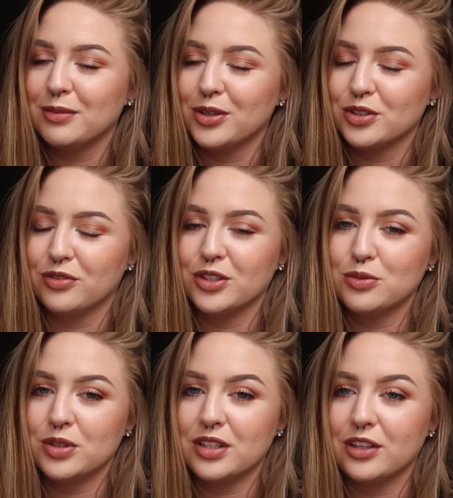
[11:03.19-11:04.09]
I'm also
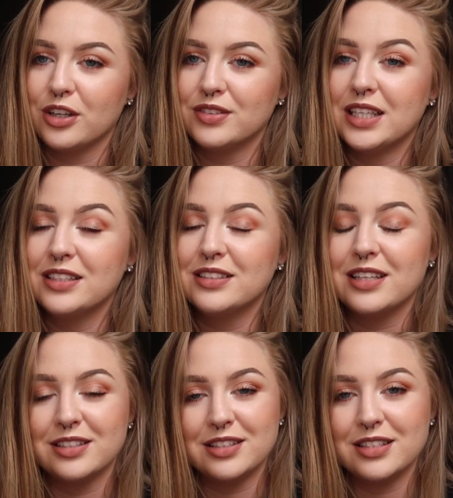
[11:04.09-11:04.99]
friends with a lot of attendants.
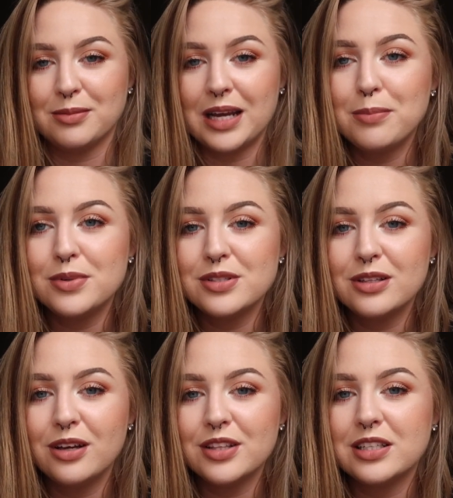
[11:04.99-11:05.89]
I see the same captains
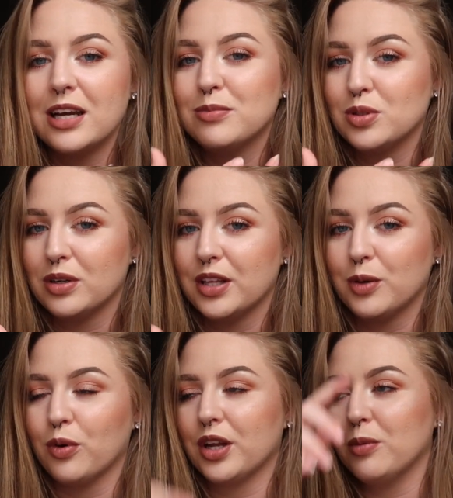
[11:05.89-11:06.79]
a lot of the time, so I
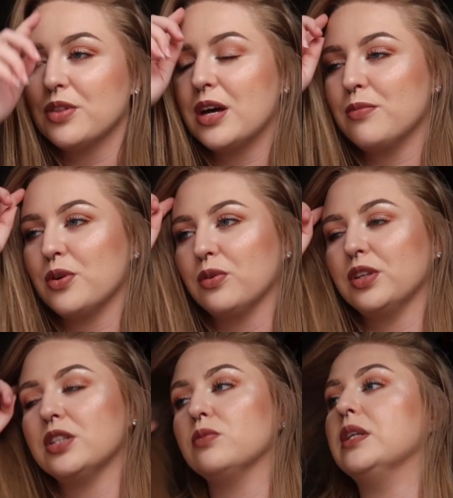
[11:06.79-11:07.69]
like working with them. They're
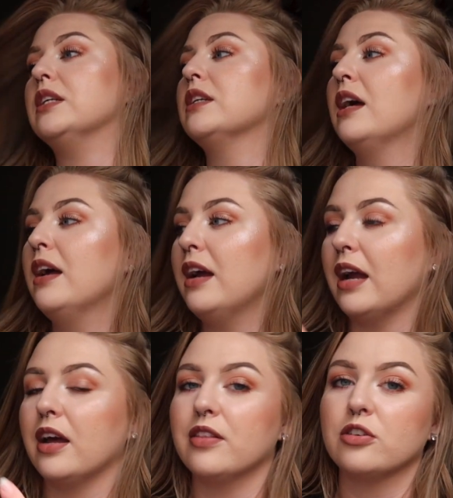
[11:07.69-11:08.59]
really sweet,
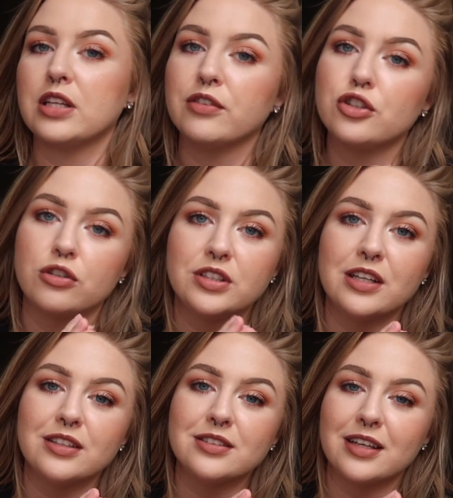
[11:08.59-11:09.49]
and there's definitely certain
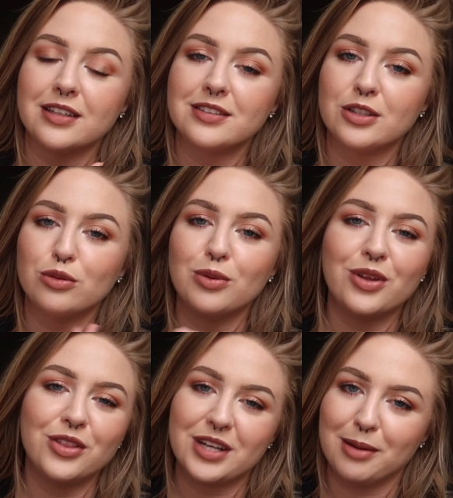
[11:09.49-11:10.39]
attendants that I get scheduled
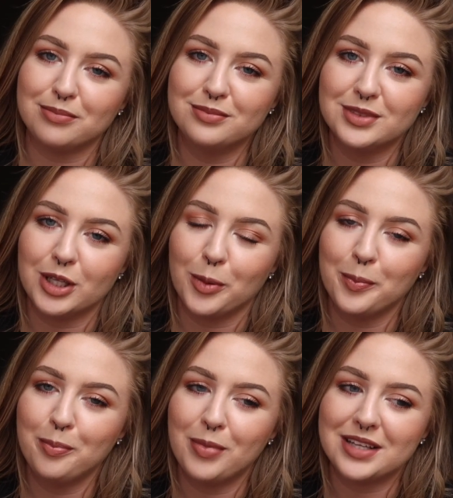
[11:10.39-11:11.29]
with all the time. So
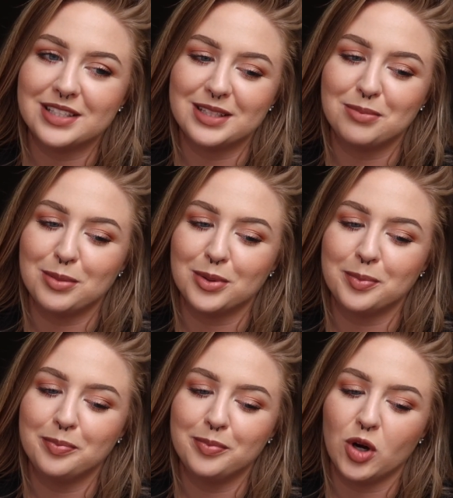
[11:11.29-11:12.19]
I see the same
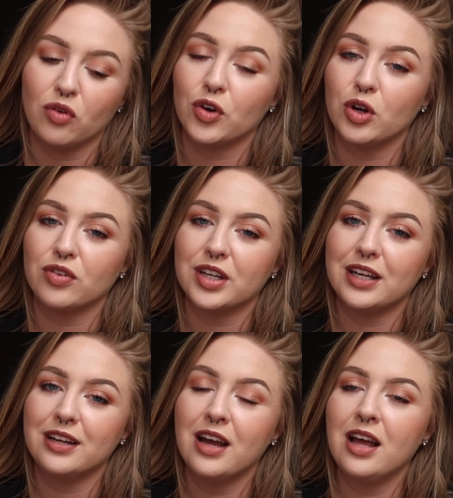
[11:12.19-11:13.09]
people over and over
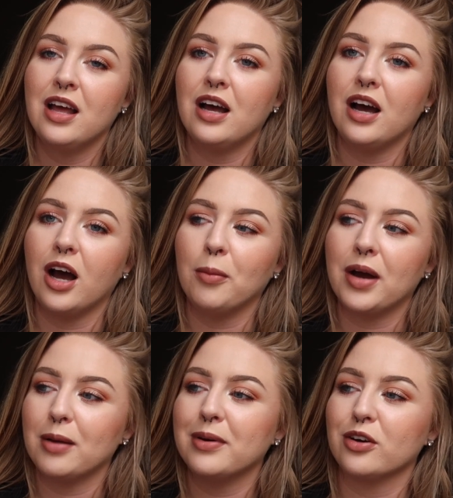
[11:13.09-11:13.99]
again.
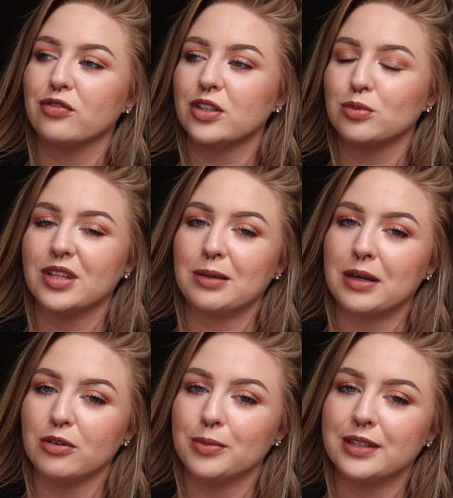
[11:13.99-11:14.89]
I am better friends with like
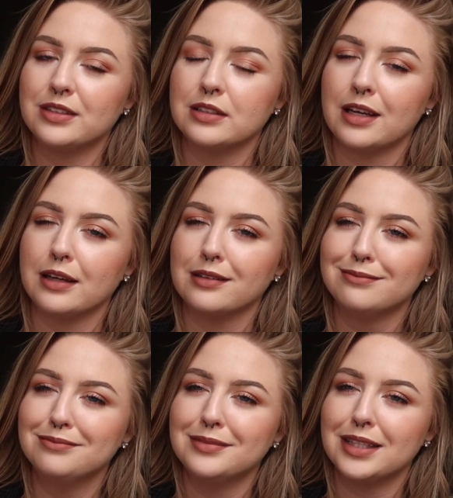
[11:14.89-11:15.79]
my roommates because I
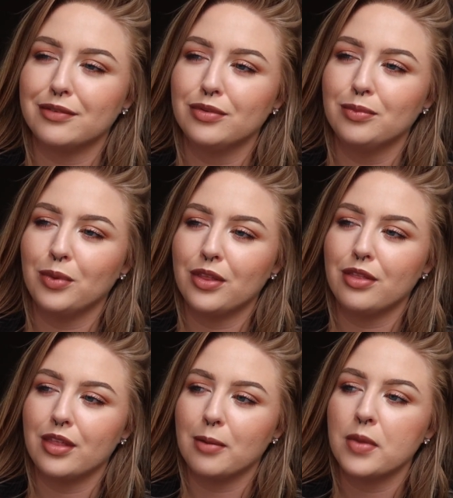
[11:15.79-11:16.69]
live with
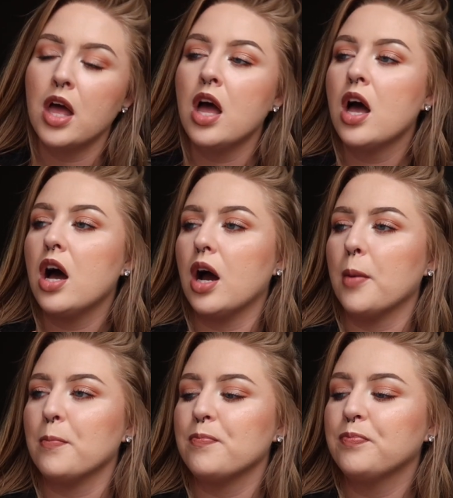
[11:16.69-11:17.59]
them,
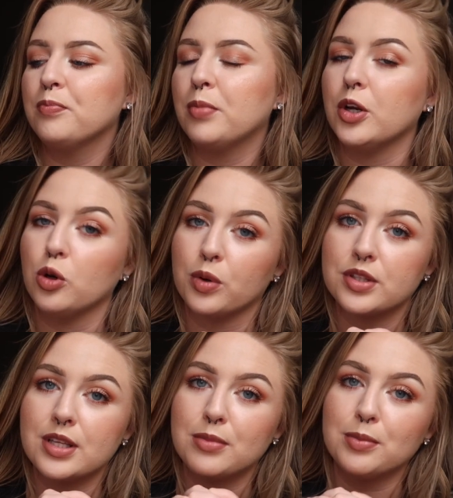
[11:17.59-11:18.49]
but I do work
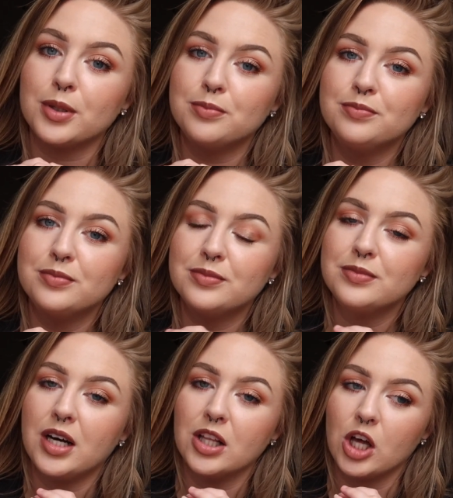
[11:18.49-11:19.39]
with the same people
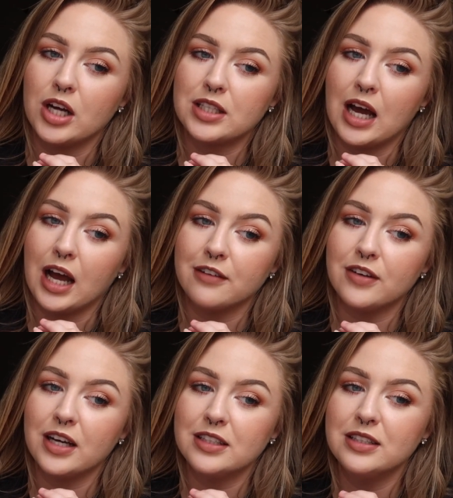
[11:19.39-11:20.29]
a lot, I
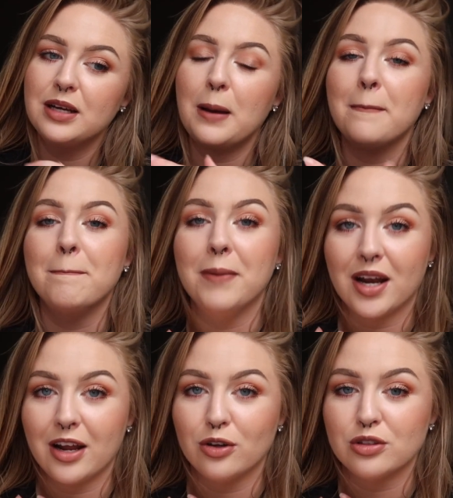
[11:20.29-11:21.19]
find.
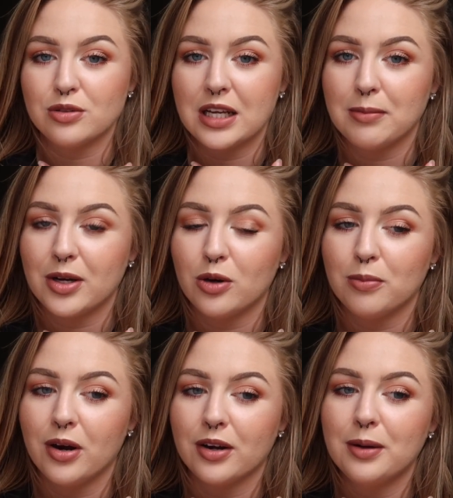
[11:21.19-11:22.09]
But I also stay in my
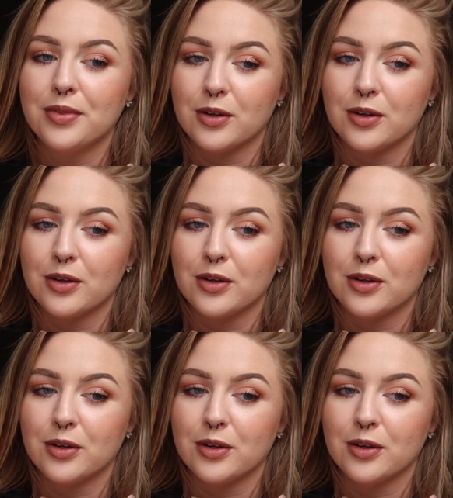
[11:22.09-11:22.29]
home park.